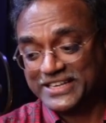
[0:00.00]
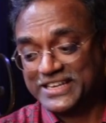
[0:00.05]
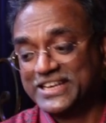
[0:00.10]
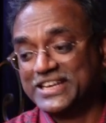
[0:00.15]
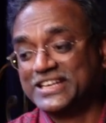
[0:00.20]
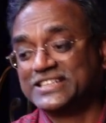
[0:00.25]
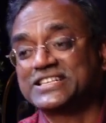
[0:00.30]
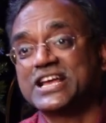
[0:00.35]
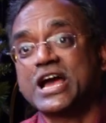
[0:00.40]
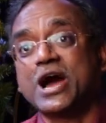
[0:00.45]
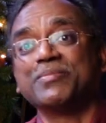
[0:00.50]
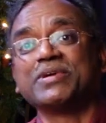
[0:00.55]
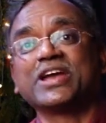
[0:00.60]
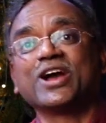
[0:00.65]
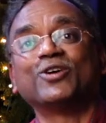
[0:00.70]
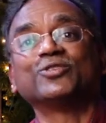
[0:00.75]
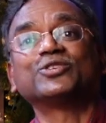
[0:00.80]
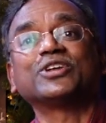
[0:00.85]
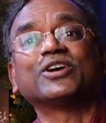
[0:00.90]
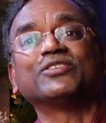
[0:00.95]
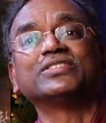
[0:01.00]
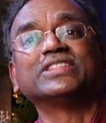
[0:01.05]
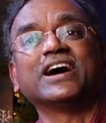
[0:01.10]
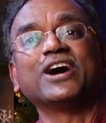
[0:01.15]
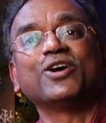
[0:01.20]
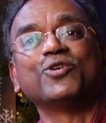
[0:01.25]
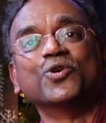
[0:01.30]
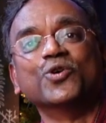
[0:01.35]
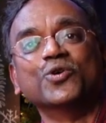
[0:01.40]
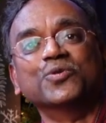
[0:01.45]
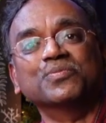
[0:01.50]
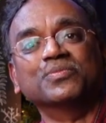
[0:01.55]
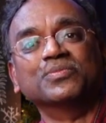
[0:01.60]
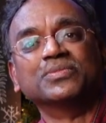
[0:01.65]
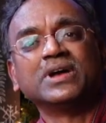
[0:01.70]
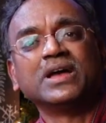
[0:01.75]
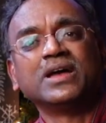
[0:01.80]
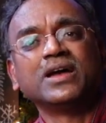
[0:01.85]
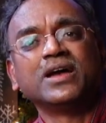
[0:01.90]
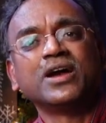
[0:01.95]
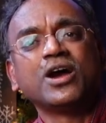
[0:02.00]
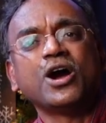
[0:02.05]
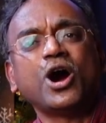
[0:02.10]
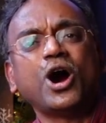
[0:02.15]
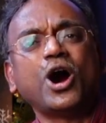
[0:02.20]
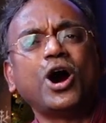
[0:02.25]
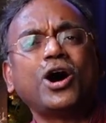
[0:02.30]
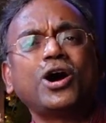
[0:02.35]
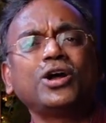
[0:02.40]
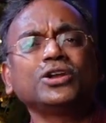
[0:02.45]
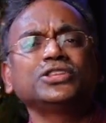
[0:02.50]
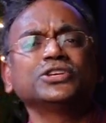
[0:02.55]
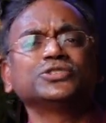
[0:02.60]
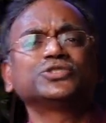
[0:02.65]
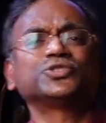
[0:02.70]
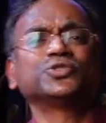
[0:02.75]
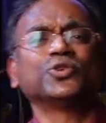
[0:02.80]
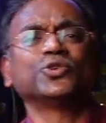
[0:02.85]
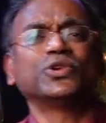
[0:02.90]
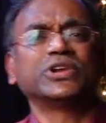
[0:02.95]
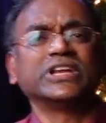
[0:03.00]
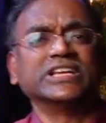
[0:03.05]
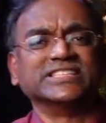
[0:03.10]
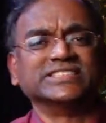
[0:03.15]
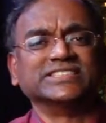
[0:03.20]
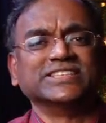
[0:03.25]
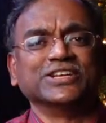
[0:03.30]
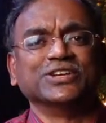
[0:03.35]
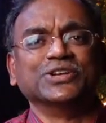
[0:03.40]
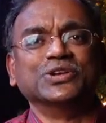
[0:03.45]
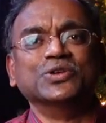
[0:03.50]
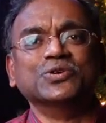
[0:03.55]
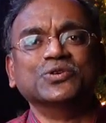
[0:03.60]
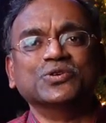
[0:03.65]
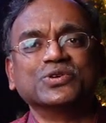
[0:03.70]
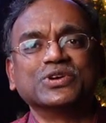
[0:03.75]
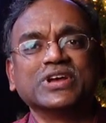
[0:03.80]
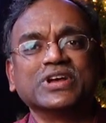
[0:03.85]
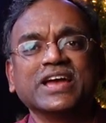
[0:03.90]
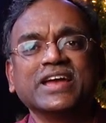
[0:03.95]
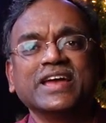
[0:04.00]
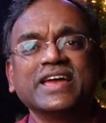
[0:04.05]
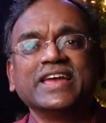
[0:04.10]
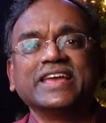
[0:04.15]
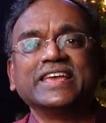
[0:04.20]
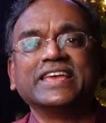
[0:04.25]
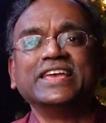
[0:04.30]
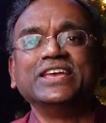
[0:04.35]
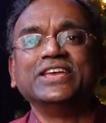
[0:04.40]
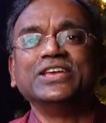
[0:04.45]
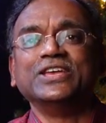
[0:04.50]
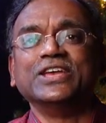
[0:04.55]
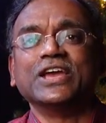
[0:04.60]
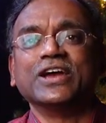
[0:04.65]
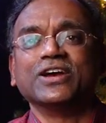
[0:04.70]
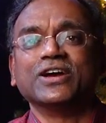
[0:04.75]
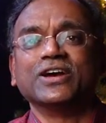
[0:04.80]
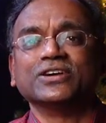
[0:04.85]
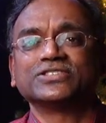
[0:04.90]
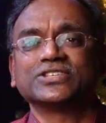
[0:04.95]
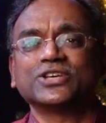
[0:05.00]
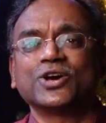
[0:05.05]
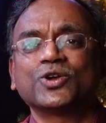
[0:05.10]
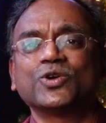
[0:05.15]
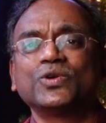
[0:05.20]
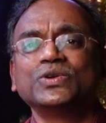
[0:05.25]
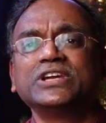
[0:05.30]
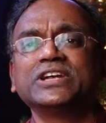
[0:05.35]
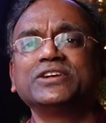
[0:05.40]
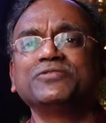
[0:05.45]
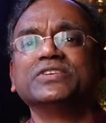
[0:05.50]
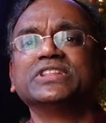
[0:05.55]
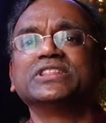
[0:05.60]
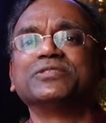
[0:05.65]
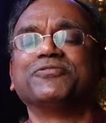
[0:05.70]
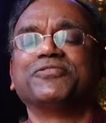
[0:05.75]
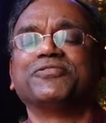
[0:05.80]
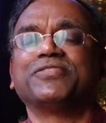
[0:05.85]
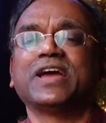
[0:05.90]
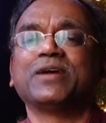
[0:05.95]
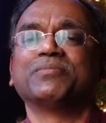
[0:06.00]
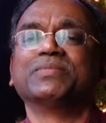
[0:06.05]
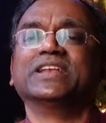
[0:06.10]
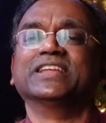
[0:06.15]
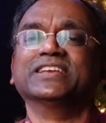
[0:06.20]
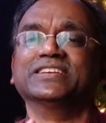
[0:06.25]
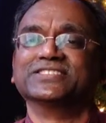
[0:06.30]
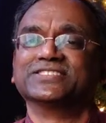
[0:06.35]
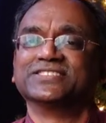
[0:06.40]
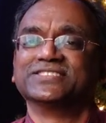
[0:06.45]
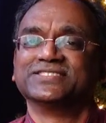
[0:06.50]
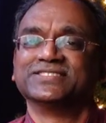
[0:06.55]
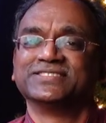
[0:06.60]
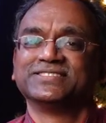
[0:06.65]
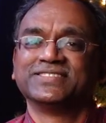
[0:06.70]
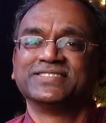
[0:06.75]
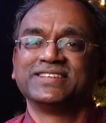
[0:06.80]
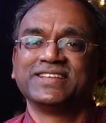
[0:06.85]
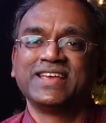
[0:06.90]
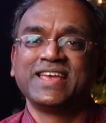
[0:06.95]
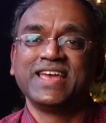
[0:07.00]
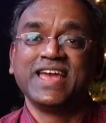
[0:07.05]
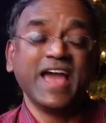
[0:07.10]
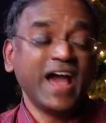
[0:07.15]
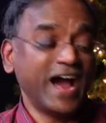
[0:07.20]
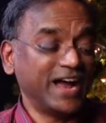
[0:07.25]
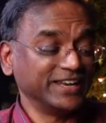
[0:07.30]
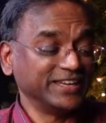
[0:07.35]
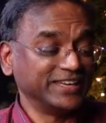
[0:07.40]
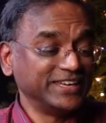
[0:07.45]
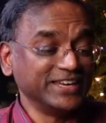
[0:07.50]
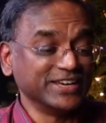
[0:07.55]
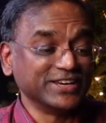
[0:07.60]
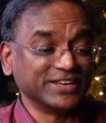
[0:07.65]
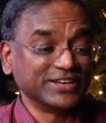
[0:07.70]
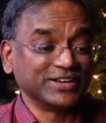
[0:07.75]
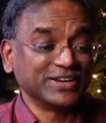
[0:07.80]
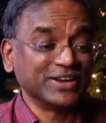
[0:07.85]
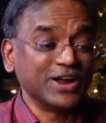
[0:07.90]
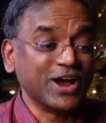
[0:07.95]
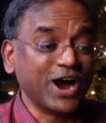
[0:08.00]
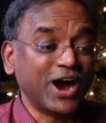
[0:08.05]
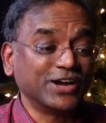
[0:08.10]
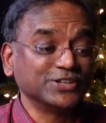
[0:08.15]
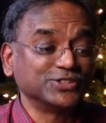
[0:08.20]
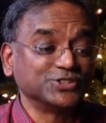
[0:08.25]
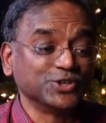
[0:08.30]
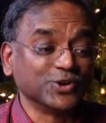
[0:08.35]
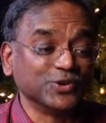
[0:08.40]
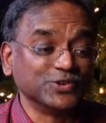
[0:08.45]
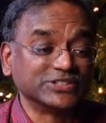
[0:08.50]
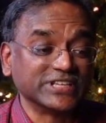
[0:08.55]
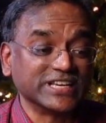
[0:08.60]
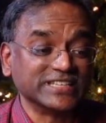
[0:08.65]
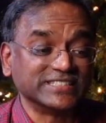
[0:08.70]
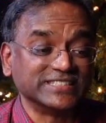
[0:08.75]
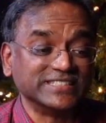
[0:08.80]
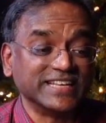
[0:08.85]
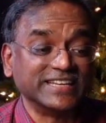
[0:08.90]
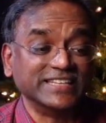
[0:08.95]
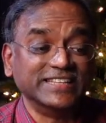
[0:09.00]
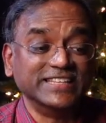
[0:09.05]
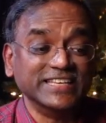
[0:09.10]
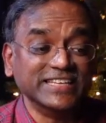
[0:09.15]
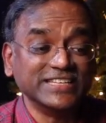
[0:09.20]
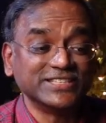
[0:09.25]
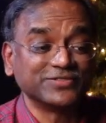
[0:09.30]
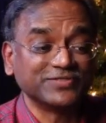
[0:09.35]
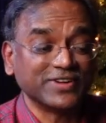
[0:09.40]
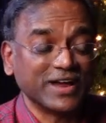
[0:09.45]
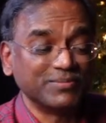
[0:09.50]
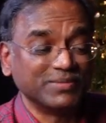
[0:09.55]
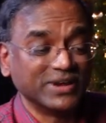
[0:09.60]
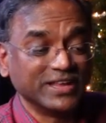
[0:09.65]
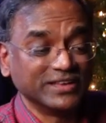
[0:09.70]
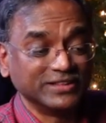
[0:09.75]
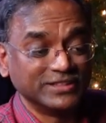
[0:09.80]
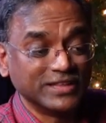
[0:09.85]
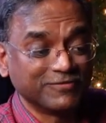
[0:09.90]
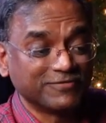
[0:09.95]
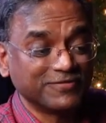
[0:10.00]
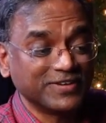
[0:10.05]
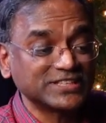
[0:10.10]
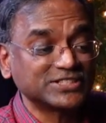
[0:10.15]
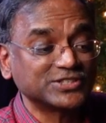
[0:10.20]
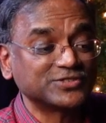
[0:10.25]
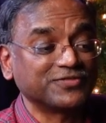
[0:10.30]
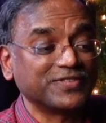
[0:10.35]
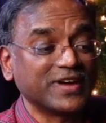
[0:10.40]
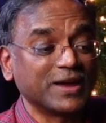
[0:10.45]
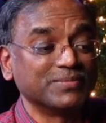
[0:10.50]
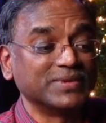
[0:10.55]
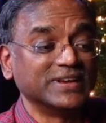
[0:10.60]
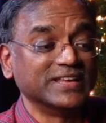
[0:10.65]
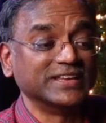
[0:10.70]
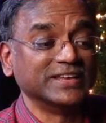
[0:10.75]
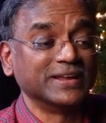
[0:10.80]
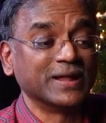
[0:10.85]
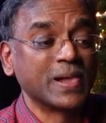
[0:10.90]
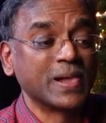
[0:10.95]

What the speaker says: he is coming out of the home. All the stories in Luke, he surrounded with families. And here, God shows us that these family, the first family,